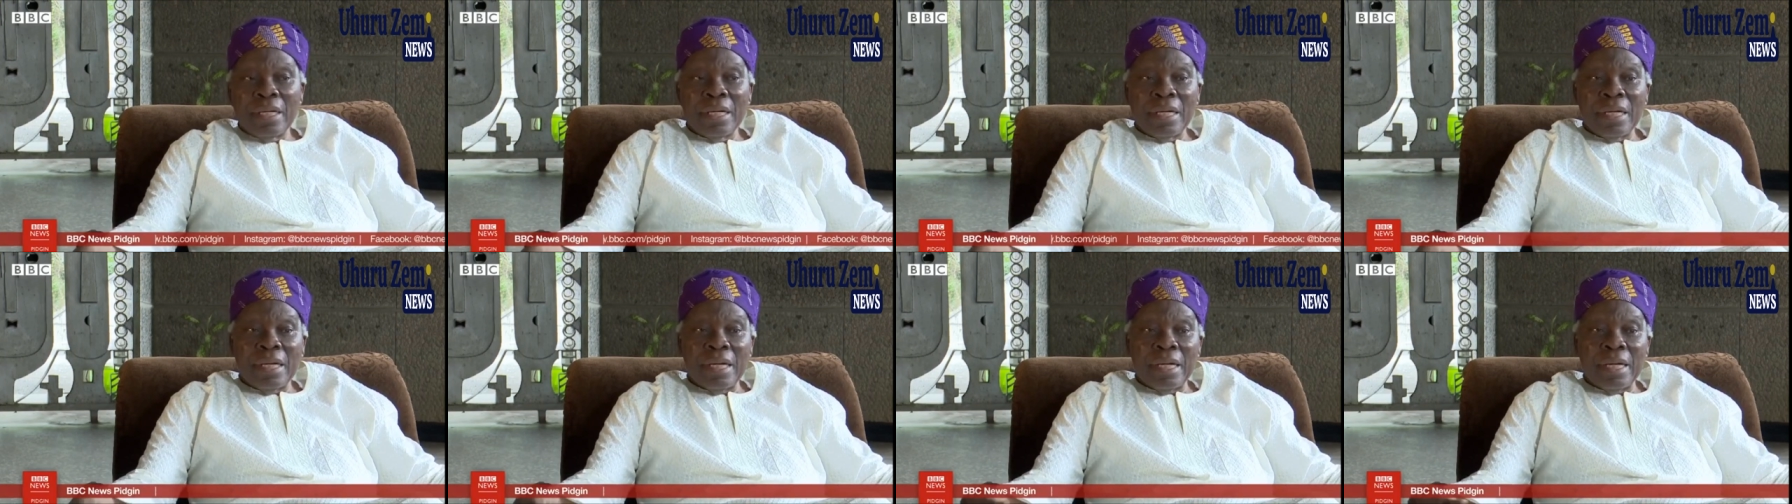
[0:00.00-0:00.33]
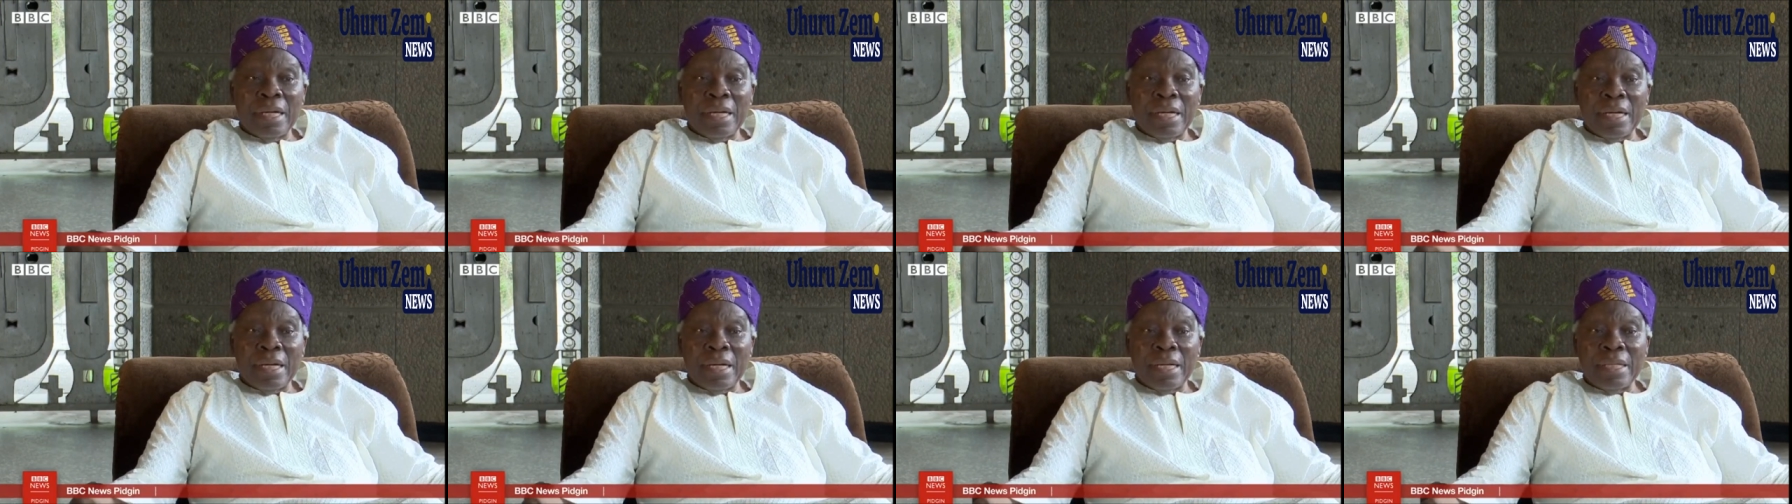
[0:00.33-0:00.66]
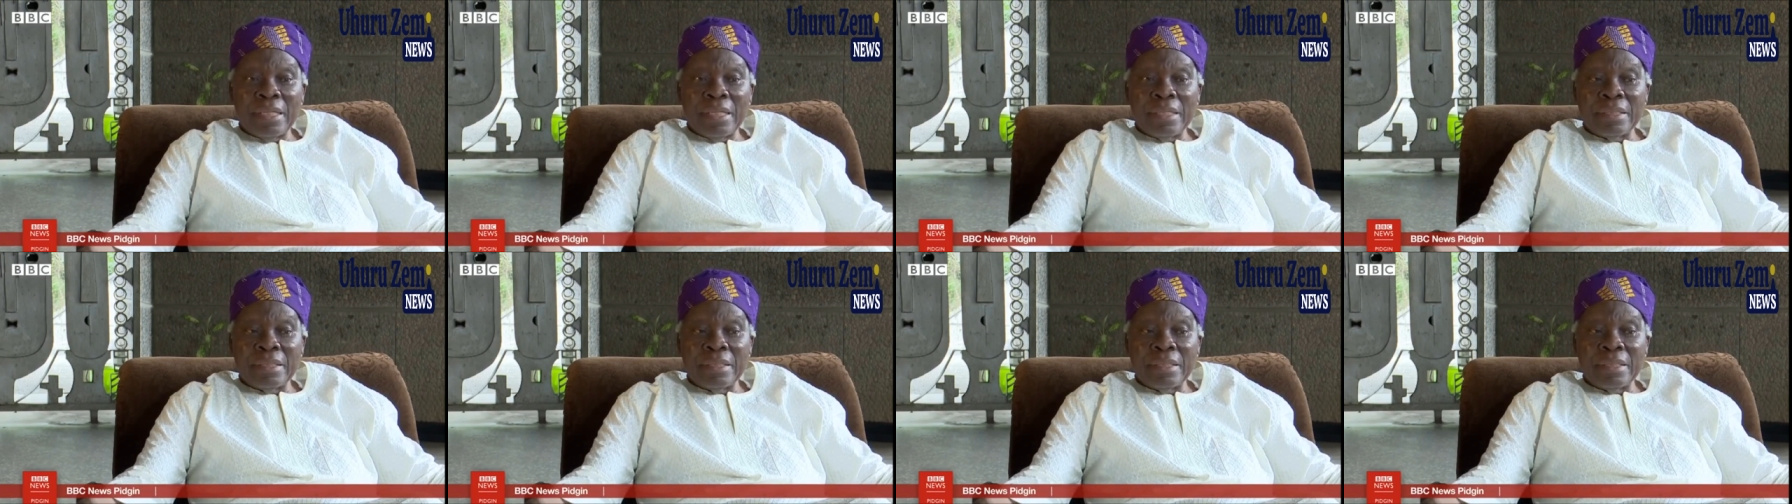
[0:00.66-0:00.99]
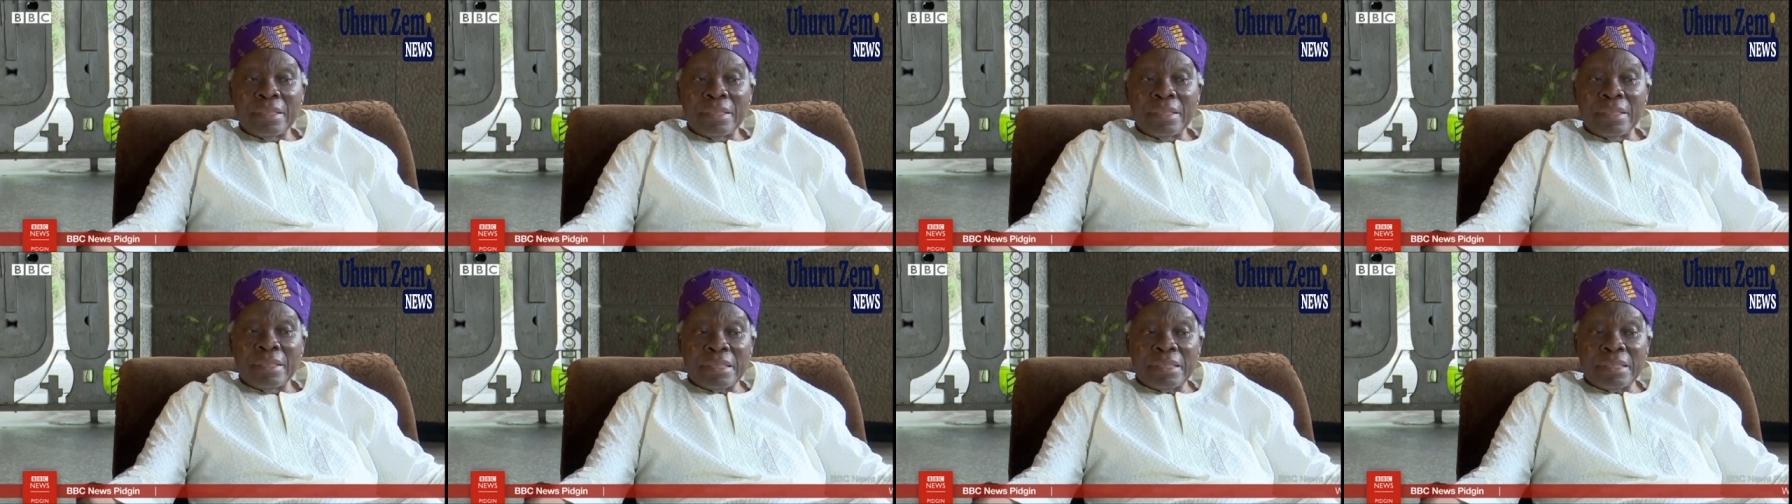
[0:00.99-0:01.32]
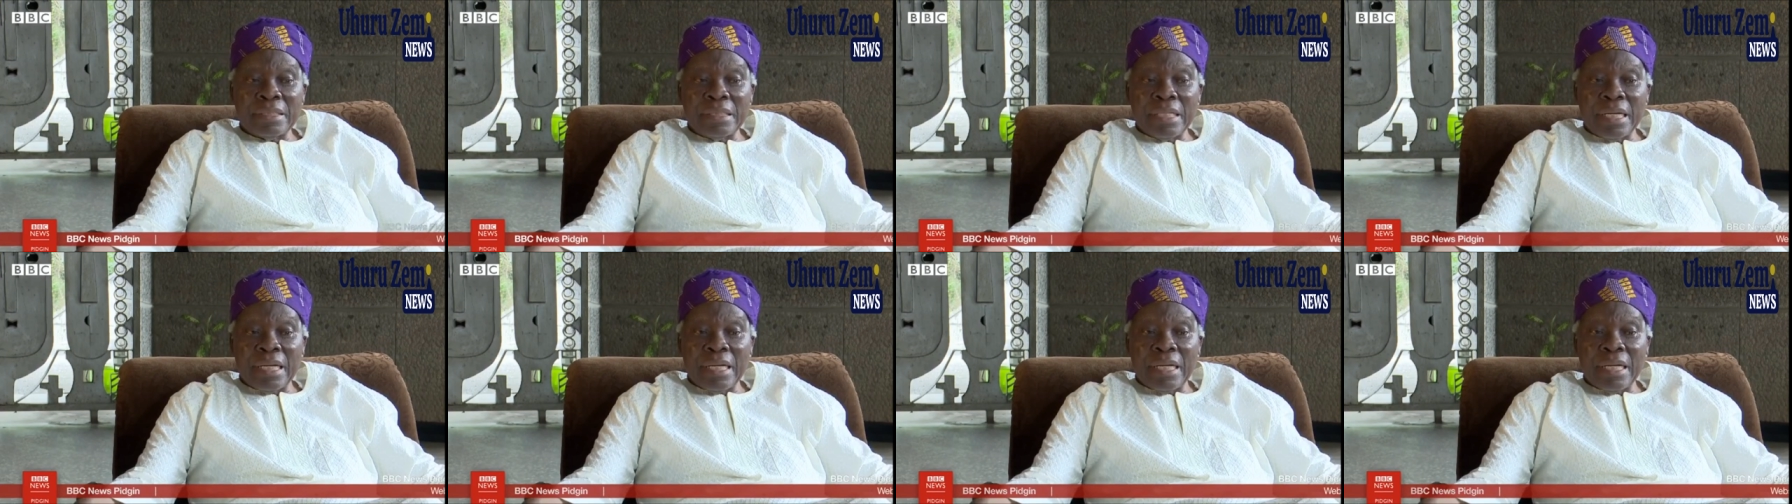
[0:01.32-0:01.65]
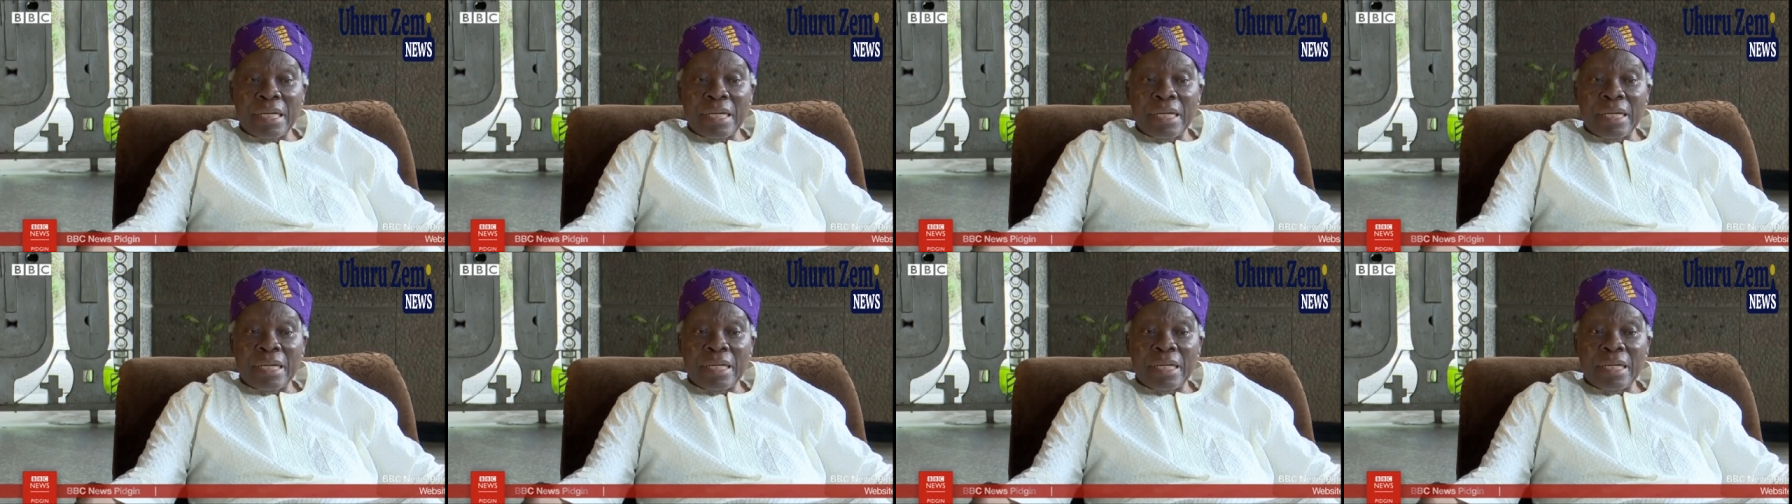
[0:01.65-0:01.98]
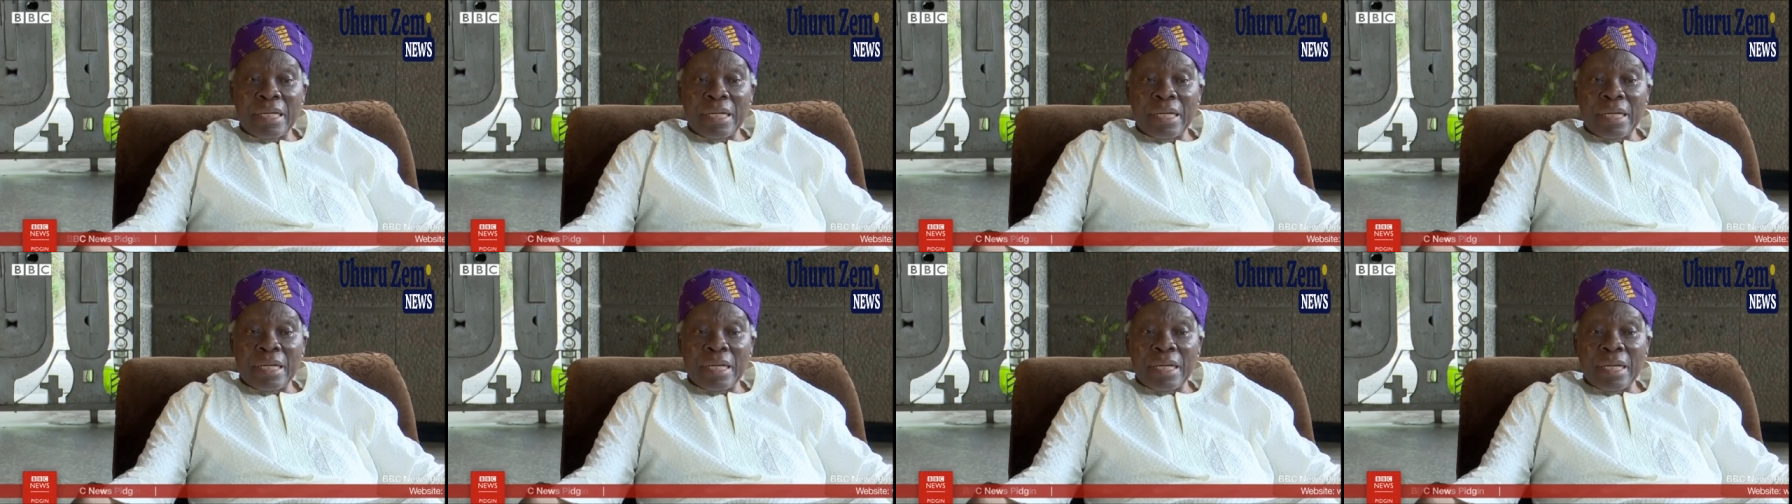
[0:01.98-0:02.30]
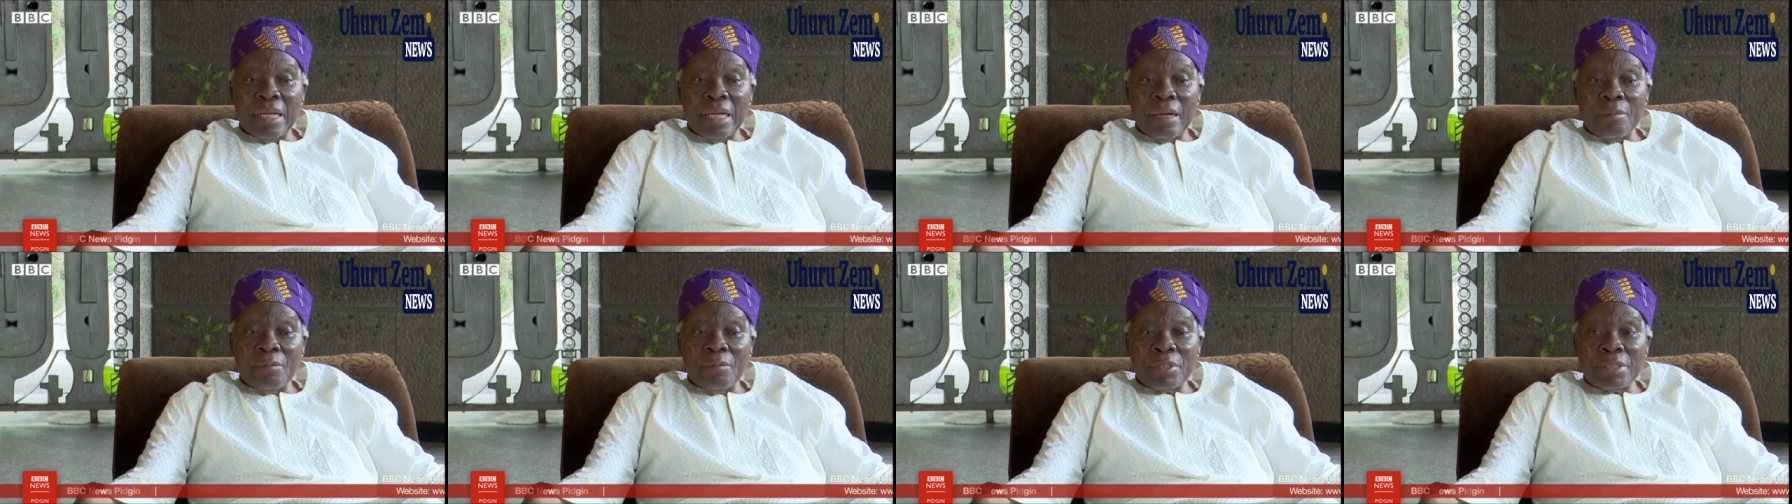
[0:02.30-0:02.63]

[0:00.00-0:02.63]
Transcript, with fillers: Uh, that uh,